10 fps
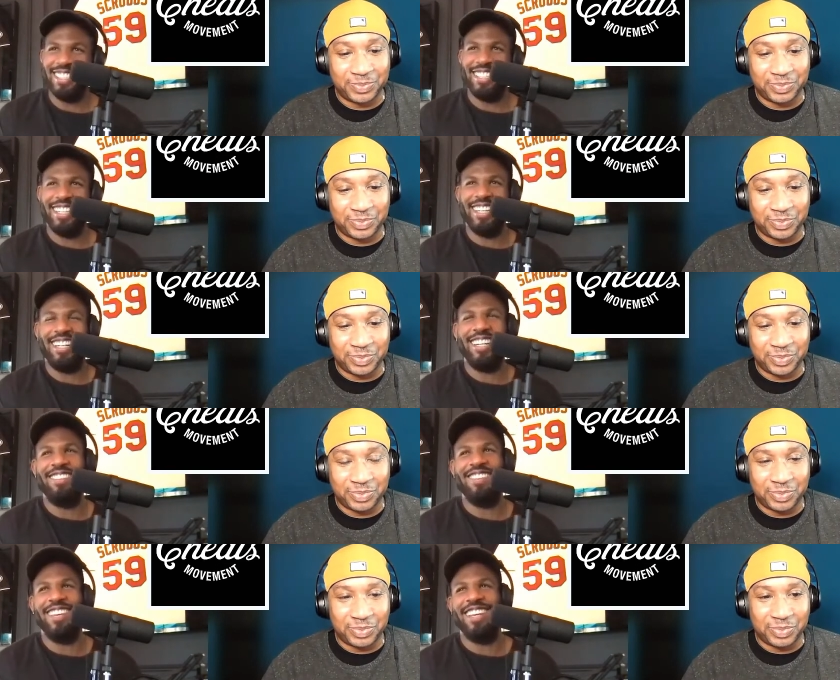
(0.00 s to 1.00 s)
Speaker 1: Ah
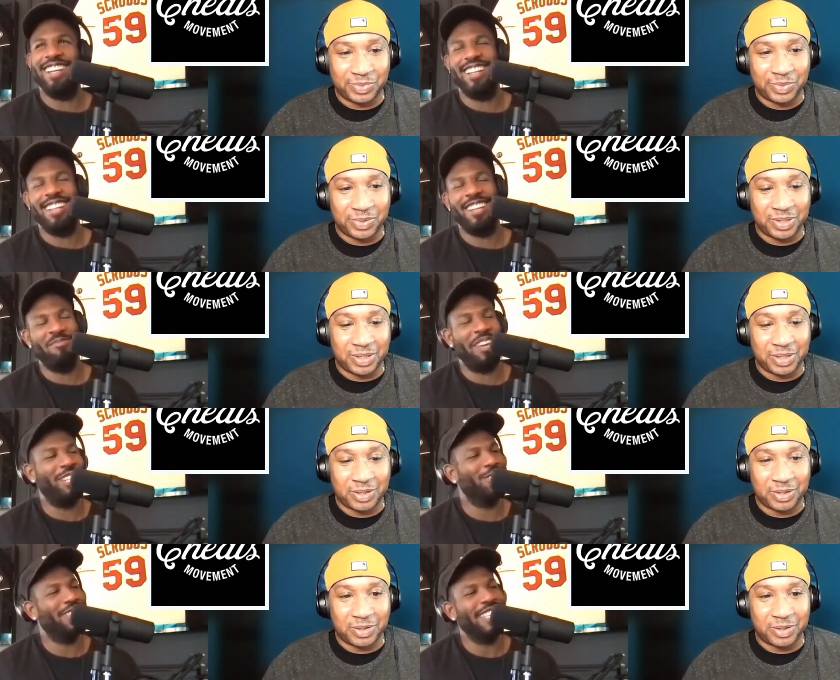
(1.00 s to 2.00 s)
man, I love
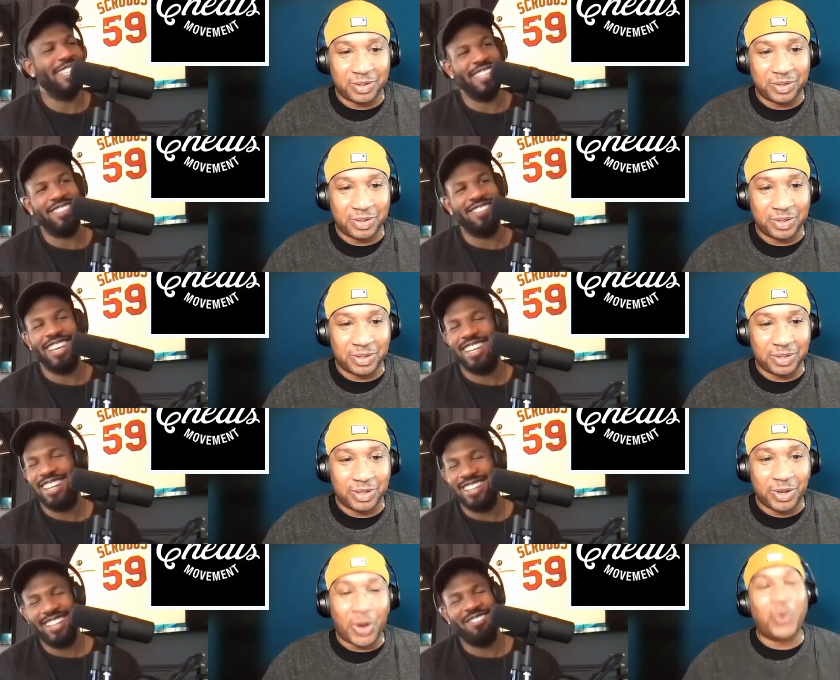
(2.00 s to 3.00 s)
Major League, man.
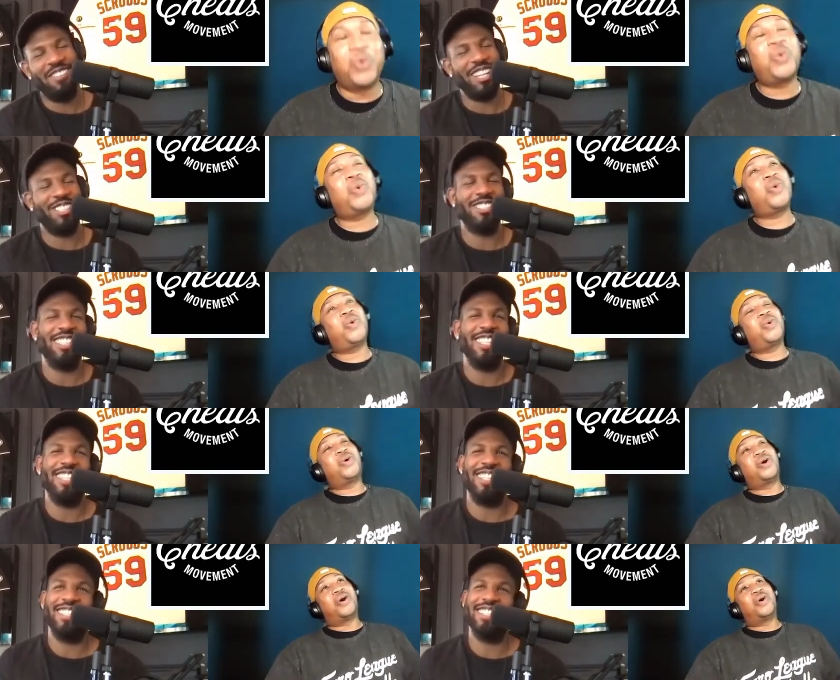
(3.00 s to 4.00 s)
I love Major Ooh.
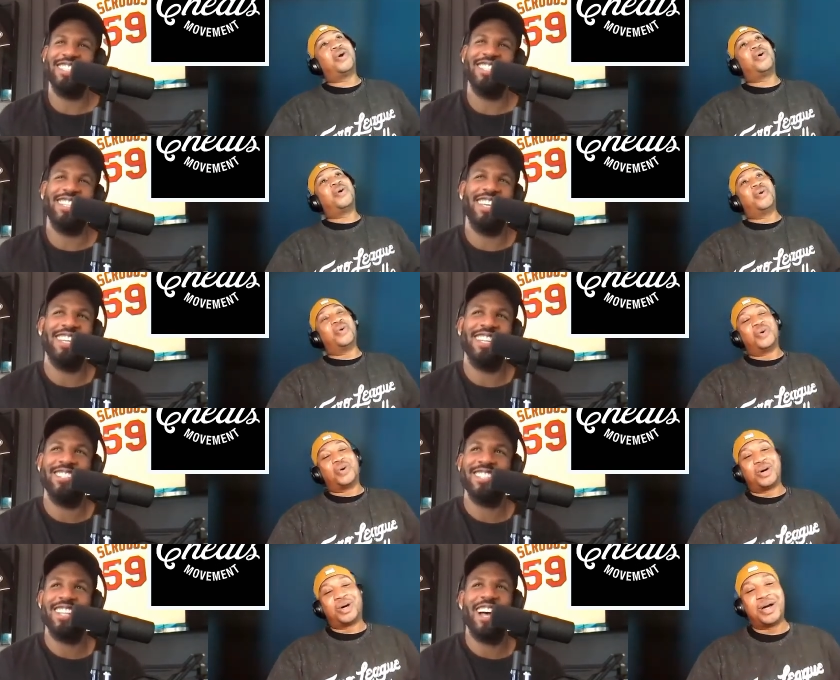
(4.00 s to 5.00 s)
League. Yeah,
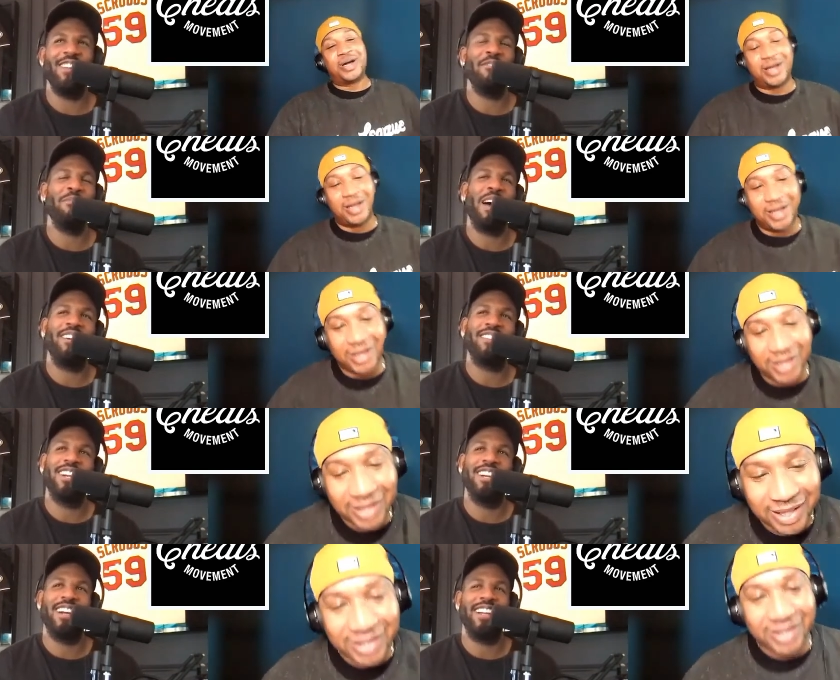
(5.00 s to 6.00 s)
there's a lot of them out
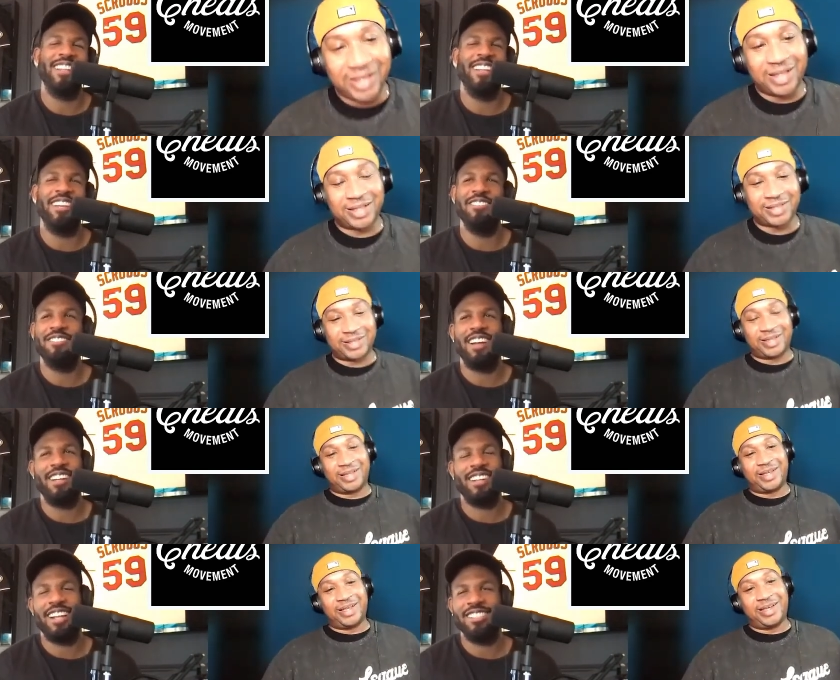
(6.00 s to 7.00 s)
there. I love.
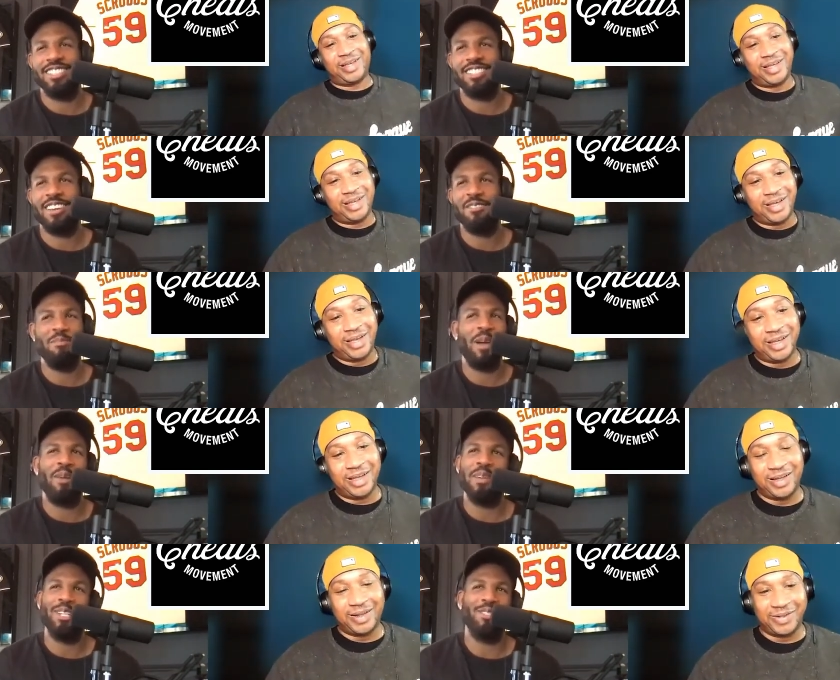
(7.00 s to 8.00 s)
I, I just something
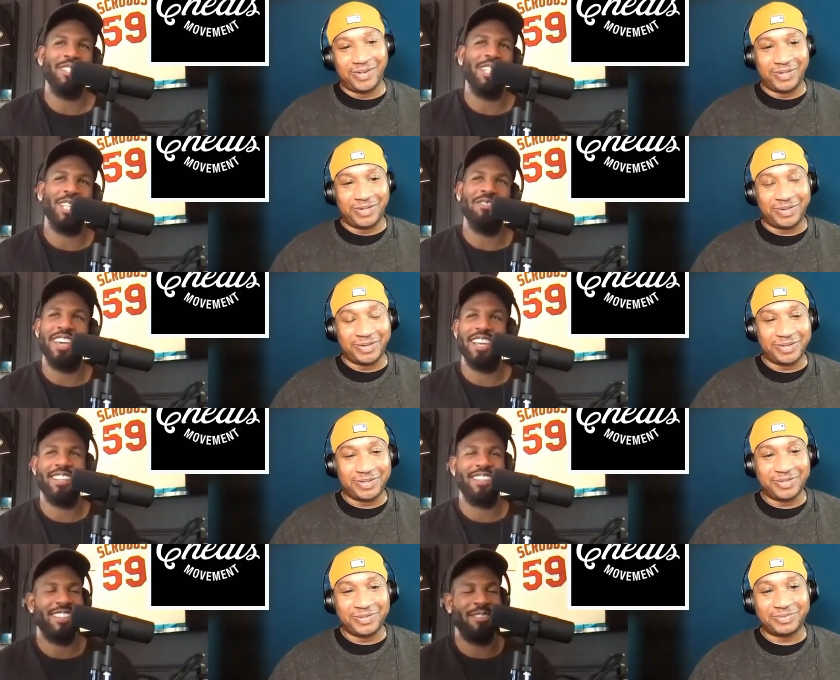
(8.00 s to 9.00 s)
about Major League,
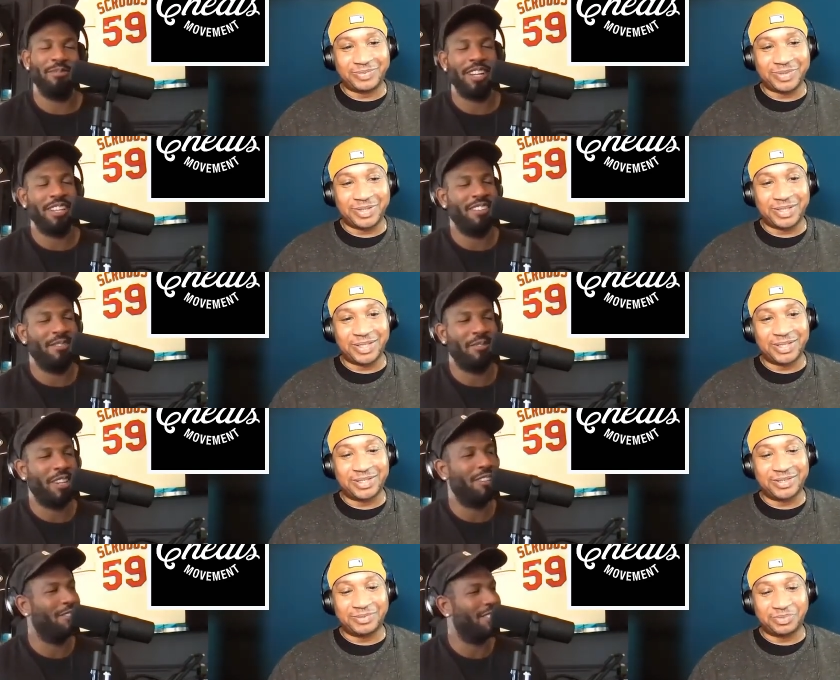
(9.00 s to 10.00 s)
man. The funny, the
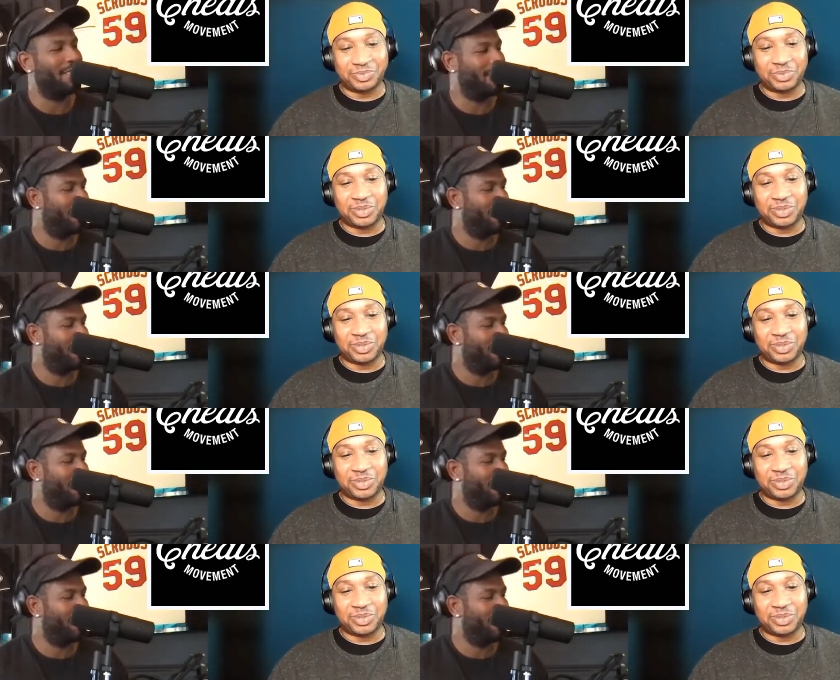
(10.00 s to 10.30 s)
funny ones.